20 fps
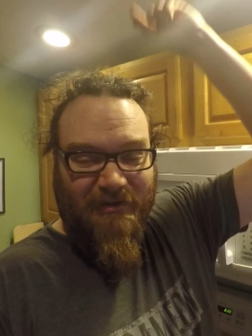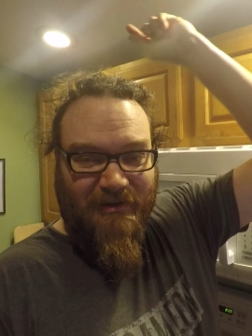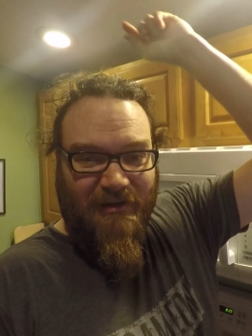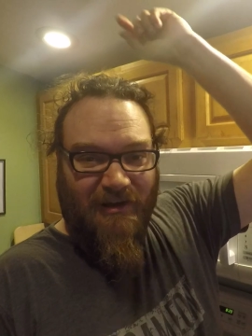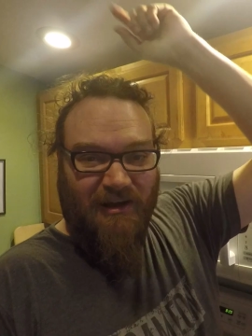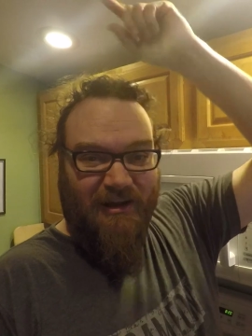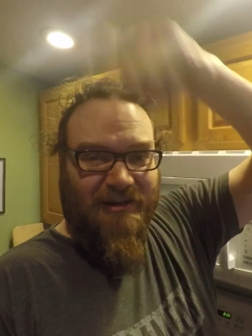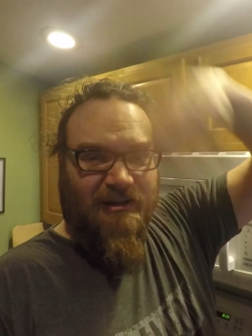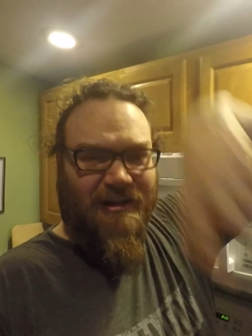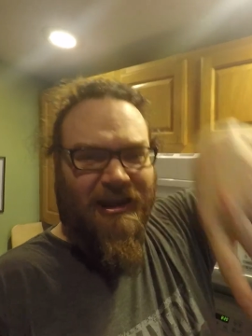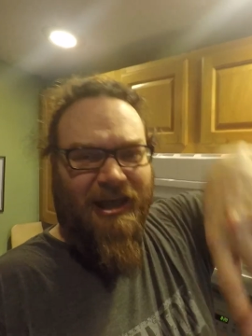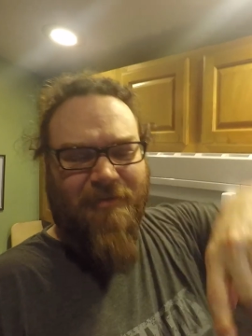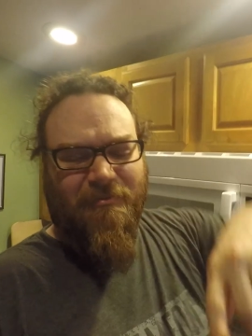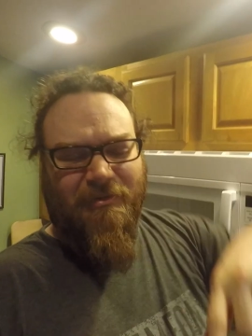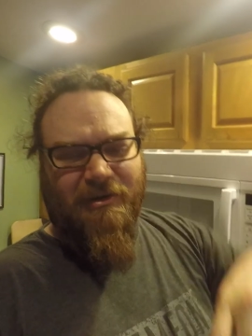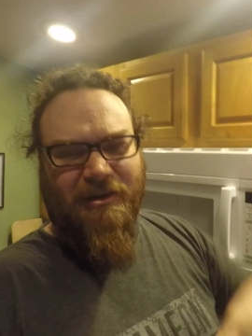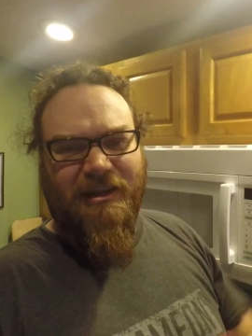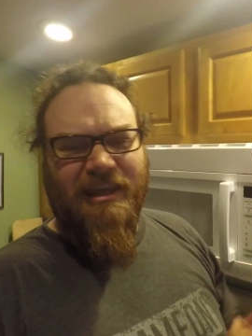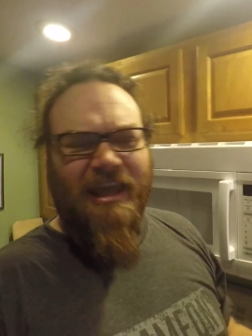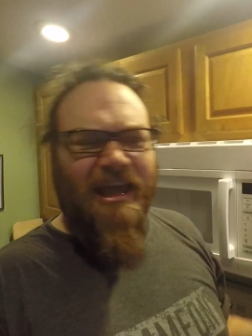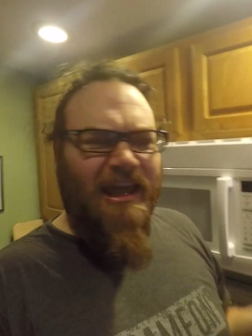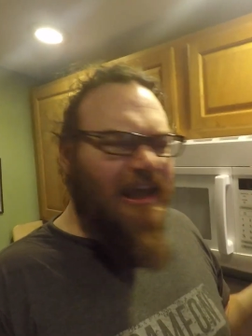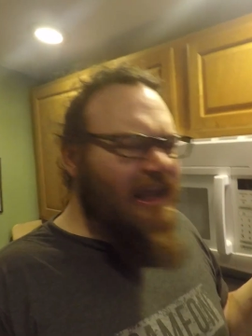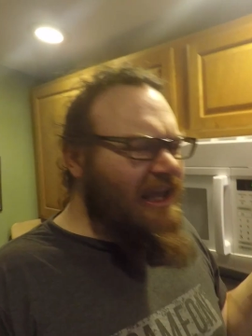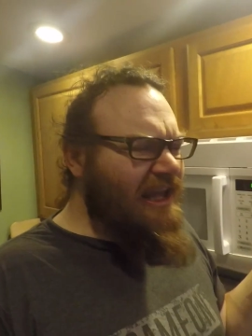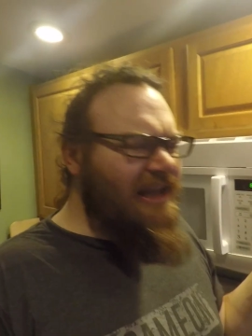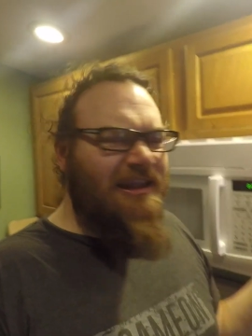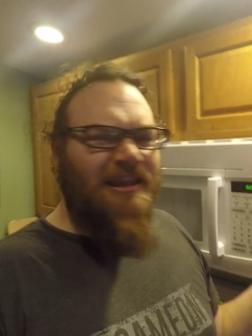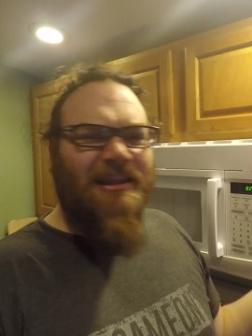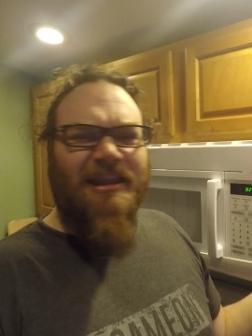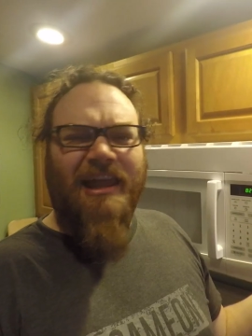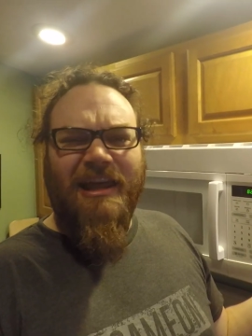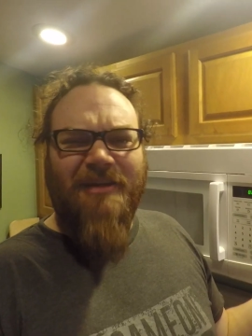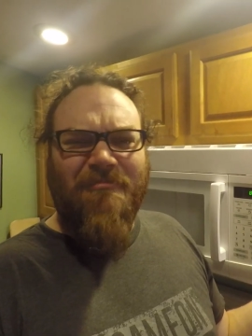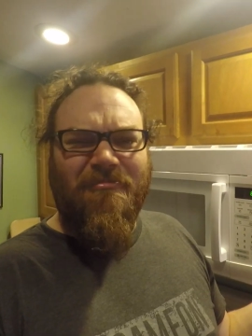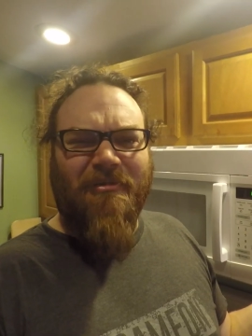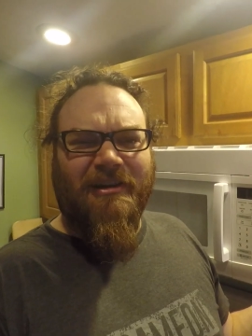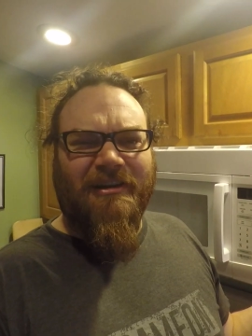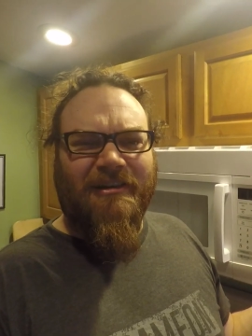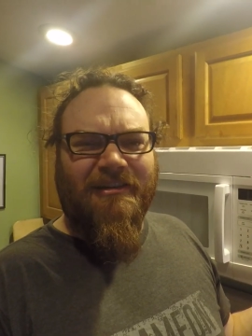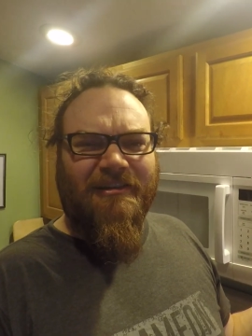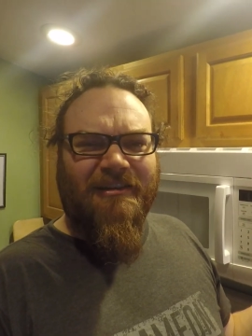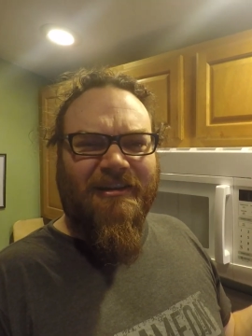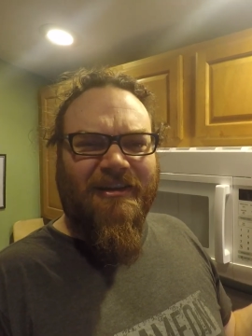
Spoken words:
hit the like button. Yeah, hit the like button.